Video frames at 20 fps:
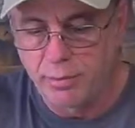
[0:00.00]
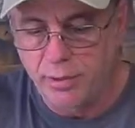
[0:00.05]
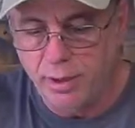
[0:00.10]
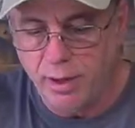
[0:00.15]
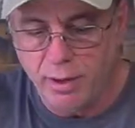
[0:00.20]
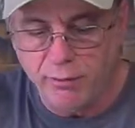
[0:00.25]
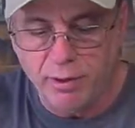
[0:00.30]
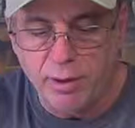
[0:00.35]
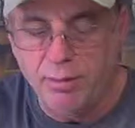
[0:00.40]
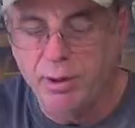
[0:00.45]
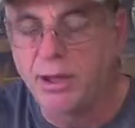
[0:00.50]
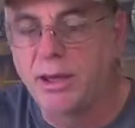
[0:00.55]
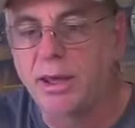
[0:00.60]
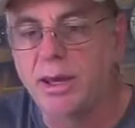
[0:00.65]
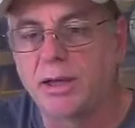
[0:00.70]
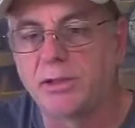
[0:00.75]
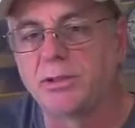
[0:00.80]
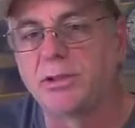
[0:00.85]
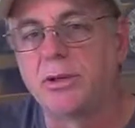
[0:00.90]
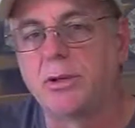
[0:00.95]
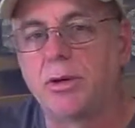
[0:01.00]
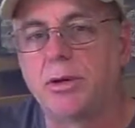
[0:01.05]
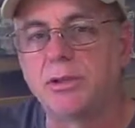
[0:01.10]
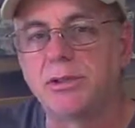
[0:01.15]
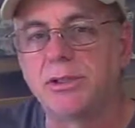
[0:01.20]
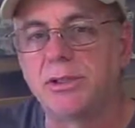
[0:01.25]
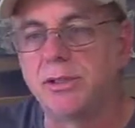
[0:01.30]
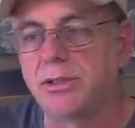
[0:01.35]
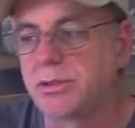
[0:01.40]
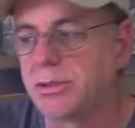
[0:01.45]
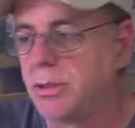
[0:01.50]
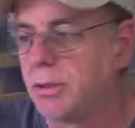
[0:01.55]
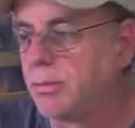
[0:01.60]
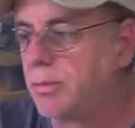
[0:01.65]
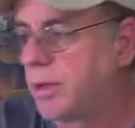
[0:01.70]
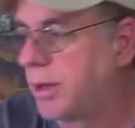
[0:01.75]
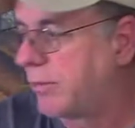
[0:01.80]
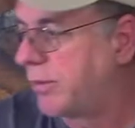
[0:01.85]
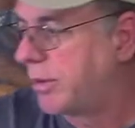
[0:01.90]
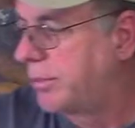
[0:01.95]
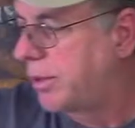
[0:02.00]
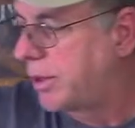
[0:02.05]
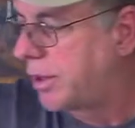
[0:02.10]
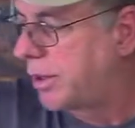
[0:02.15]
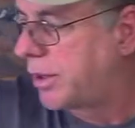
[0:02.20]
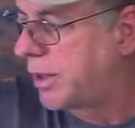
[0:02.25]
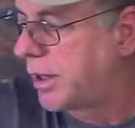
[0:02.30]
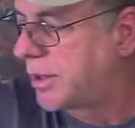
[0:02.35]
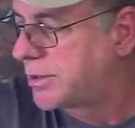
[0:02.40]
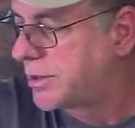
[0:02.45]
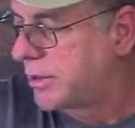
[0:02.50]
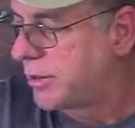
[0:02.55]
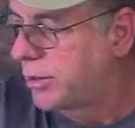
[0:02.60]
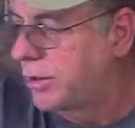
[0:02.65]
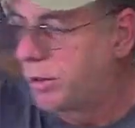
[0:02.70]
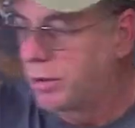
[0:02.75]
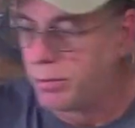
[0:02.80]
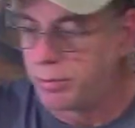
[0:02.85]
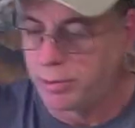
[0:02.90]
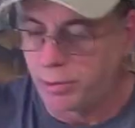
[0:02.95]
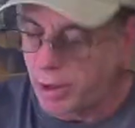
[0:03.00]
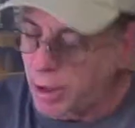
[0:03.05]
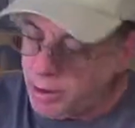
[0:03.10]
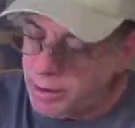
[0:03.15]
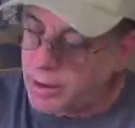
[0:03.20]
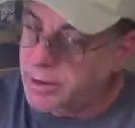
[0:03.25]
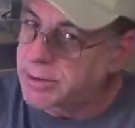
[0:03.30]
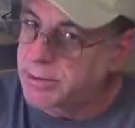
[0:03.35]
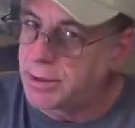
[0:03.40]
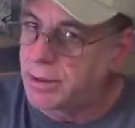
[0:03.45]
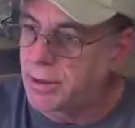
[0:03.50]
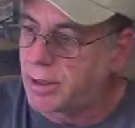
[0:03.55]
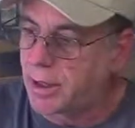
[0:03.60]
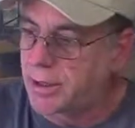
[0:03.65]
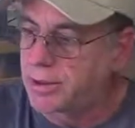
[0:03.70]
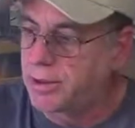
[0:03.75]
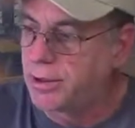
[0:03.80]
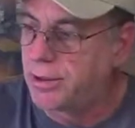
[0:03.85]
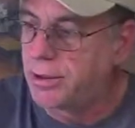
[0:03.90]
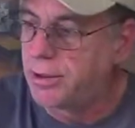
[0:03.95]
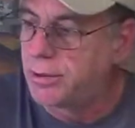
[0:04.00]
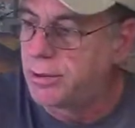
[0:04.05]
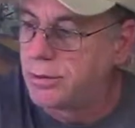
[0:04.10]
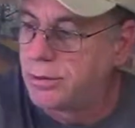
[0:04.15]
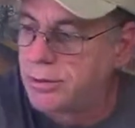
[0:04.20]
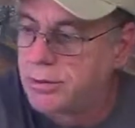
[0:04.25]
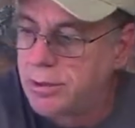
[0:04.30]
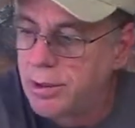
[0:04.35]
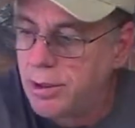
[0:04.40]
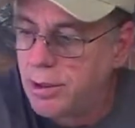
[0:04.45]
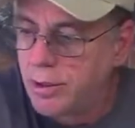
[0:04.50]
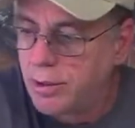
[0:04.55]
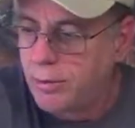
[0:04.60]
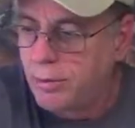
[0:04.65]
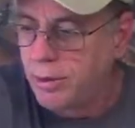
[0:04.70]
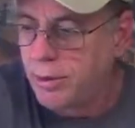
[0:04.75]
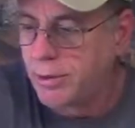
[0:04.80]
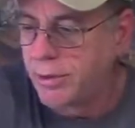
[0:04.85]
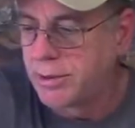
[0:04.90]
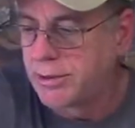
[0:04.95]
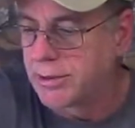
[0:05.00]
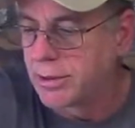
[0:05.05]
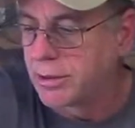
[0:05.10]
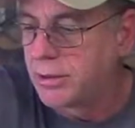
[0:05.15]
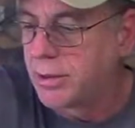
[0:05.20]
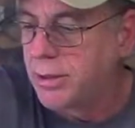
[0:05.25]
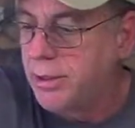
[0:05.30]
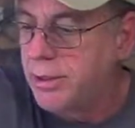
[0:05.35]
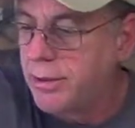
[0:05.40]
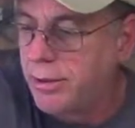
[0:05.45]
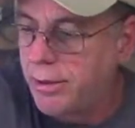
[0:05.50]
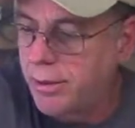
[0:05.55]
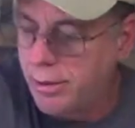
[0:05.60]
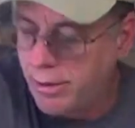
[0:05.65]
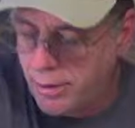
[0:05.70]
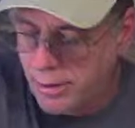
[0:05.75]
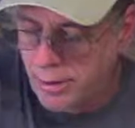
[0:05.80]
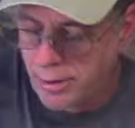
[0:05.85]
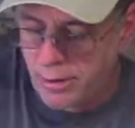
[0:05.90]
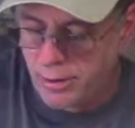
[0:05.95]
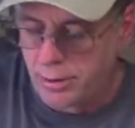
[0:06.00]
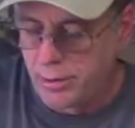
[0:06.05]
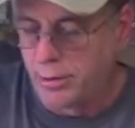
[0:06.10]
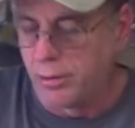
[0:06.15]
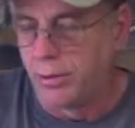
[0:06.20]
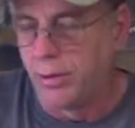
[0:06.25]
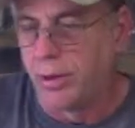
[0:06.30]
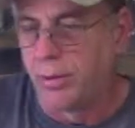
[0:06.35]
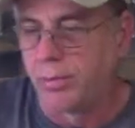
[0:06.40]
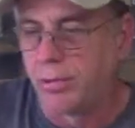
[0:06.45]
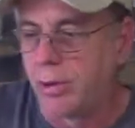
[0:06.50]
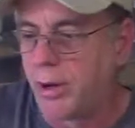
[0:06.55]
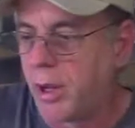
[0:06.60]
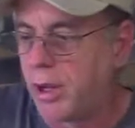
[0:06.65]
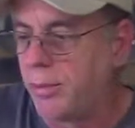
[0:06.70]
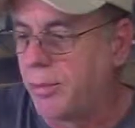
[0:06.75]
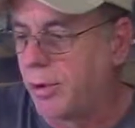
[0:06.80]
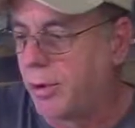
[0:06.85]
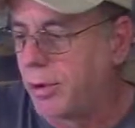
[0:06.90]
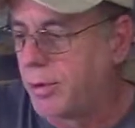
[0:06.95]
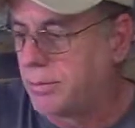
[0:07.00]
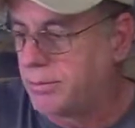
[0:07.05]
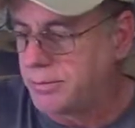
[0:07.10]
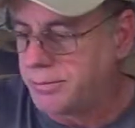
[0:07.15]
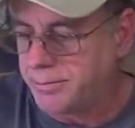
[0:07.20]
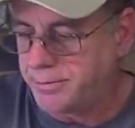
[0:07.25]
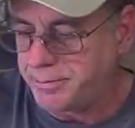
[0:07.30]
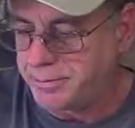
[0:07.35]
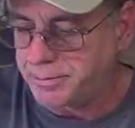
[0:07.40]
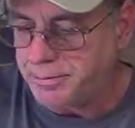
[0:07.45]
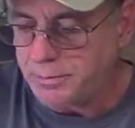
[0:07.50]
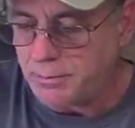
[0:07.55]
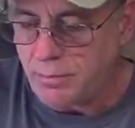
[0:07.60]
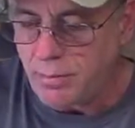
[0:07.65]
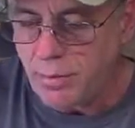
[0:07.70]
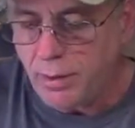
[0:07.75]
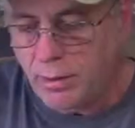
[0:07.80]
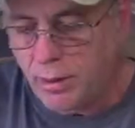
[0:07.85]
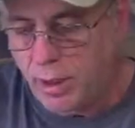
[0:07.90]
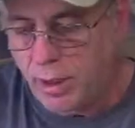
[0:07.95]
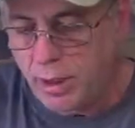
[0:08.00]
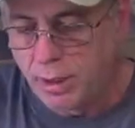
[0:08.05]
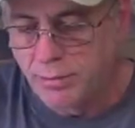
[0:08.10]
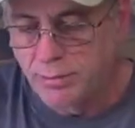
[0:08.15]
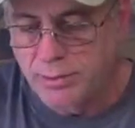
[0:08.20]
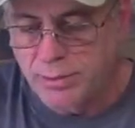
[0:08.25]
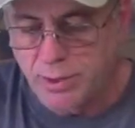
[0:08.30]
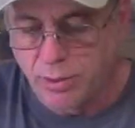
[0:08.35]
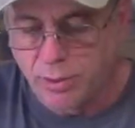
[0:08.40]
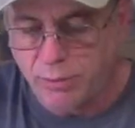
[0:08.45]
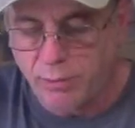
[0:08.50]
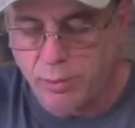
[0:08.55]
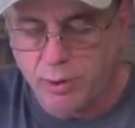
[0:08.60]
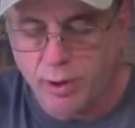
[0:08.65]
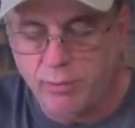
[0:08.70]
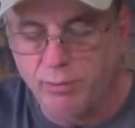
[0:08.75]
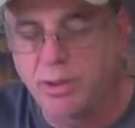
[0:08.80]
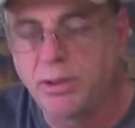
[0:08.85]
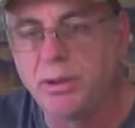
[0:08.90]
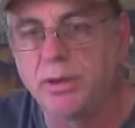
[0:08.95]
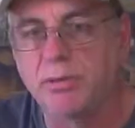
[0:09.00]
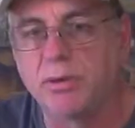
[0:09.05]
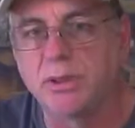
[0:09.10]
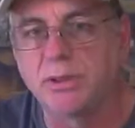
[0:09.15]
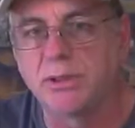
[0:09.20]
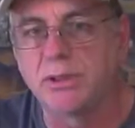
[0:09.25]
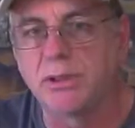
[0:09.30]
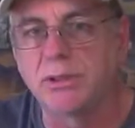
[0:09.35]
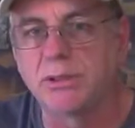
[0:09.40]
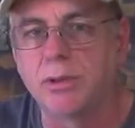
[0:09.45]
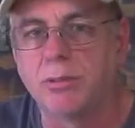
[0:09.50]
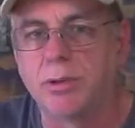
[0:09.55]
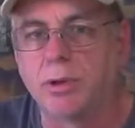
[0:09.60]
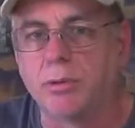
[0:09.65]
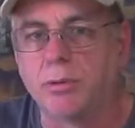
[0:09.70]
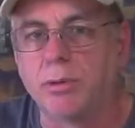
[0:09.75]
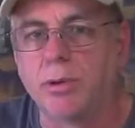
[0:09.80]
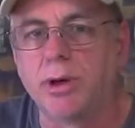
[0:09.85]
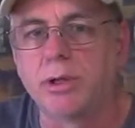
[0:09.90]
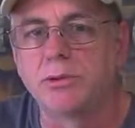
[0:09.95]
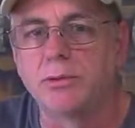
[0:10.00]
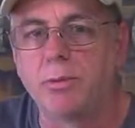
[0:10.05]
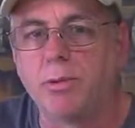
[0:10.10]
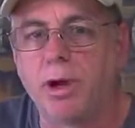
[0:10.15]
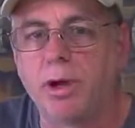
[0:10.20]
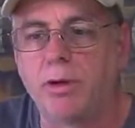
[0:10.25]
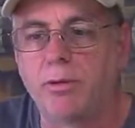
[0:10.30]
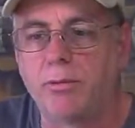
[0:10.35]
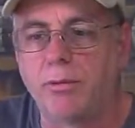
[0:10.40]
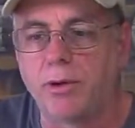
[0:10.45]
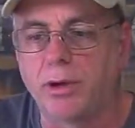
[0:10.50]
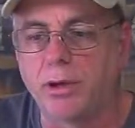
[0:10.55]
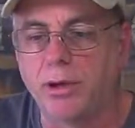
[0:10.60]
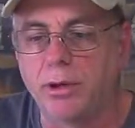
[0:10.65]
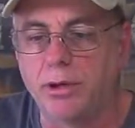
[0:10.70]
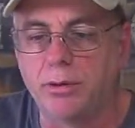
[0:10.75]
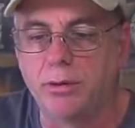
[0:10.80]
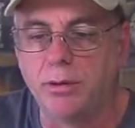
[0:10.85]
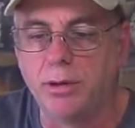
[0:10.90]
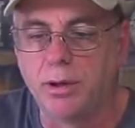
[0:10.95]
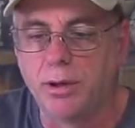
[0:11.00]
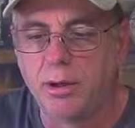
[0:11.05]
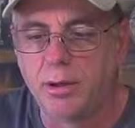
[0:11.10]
Everybody has their own system. Everybody has their own products they like to use, whether it's a cleaner or a primer. So if you have a different system that works well for you,